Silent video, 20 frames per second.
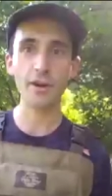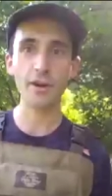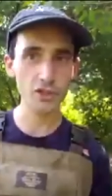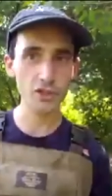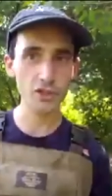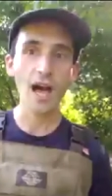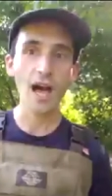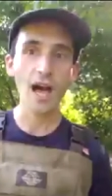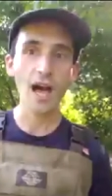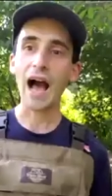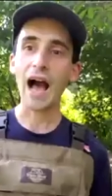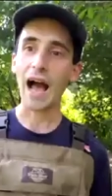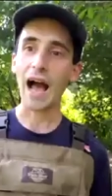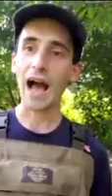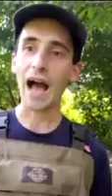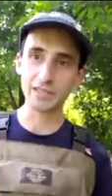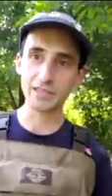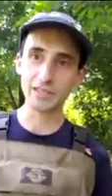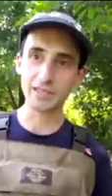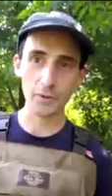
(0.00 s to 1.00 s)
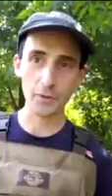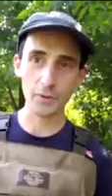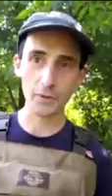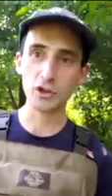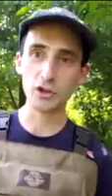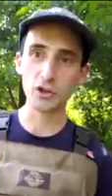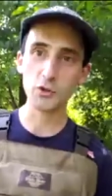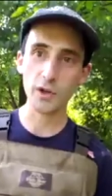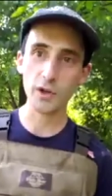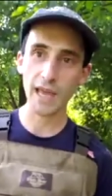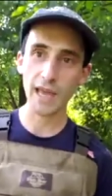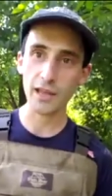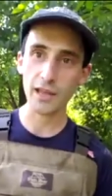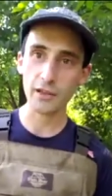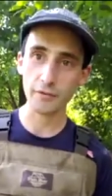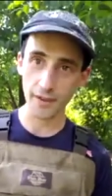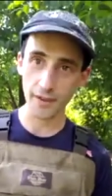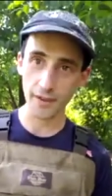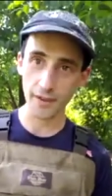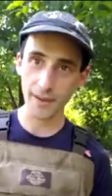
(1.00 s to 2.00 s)
Higher temperatures will get you
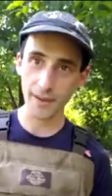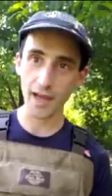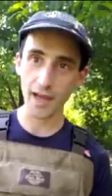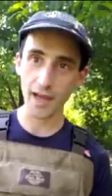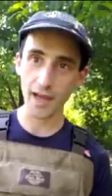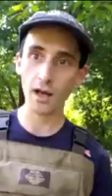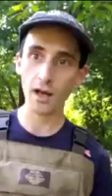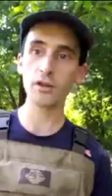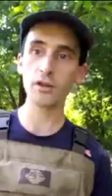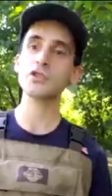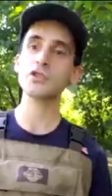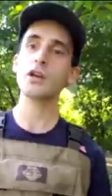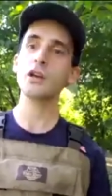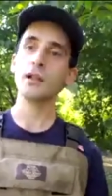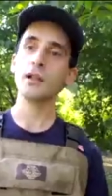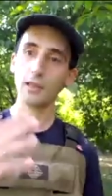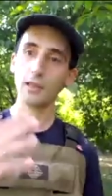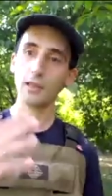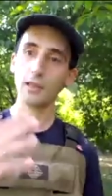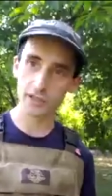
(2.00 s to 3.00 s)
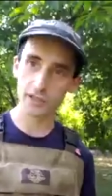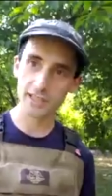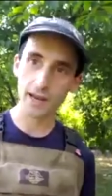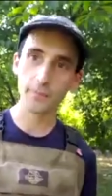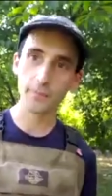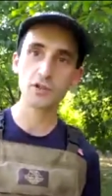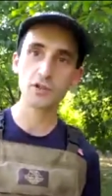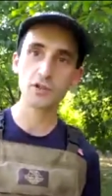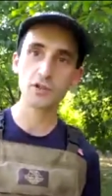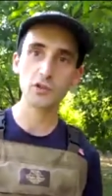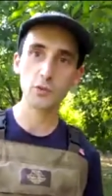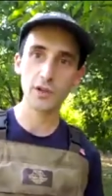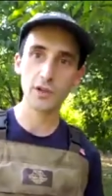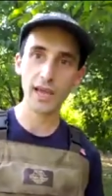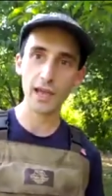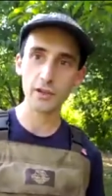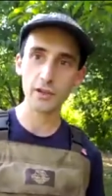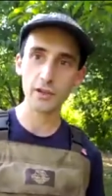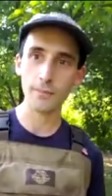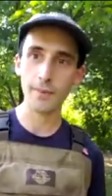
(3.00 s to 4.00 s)
females. Lower temperatures will get you
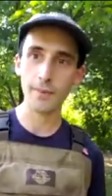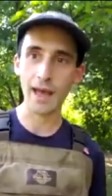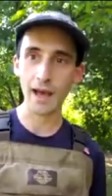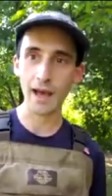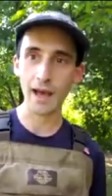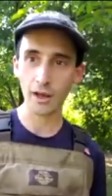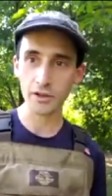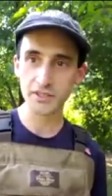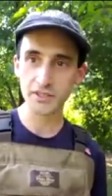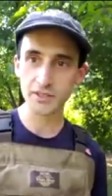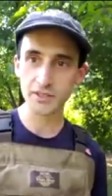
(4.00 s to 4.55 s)
males.